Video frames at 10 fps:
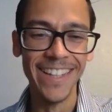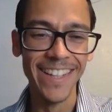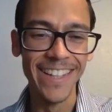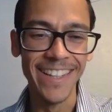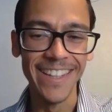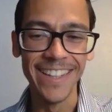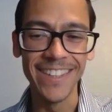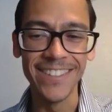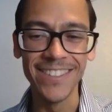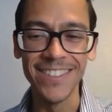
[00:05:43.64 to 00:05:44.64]

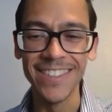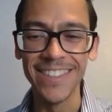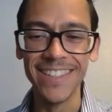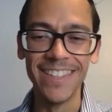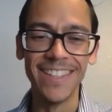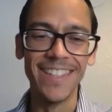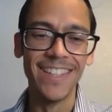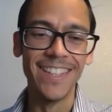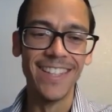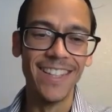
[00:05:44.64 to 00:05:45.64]

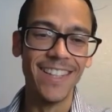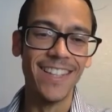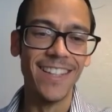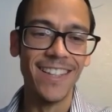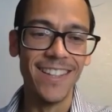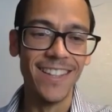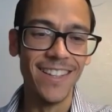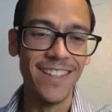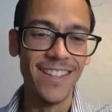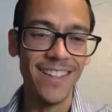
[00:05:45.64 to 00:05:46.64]

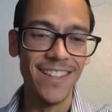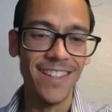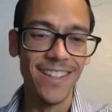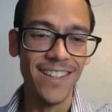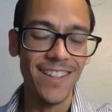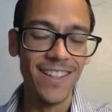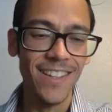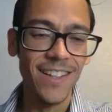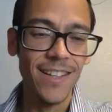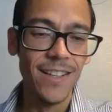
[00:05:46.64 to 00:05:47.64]

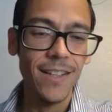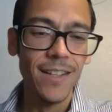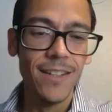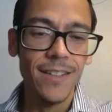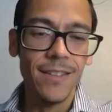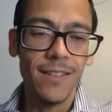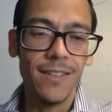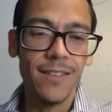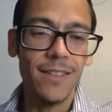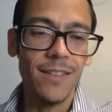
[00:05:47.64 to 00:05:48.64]

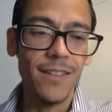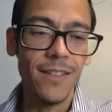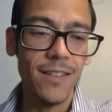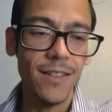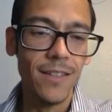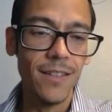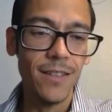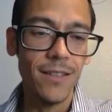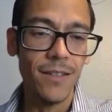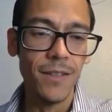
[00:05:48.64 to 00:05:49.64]

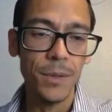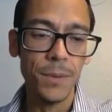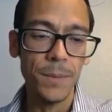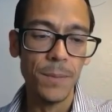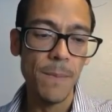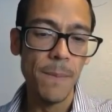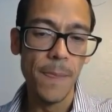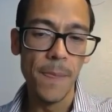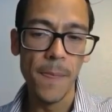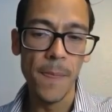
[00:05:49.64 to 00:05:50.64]

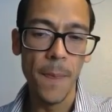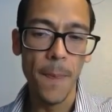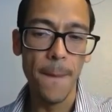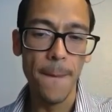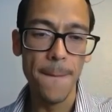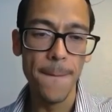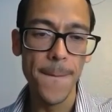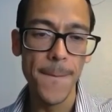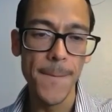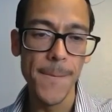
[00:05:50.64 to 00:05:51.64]
No words are spoken by the person on screen.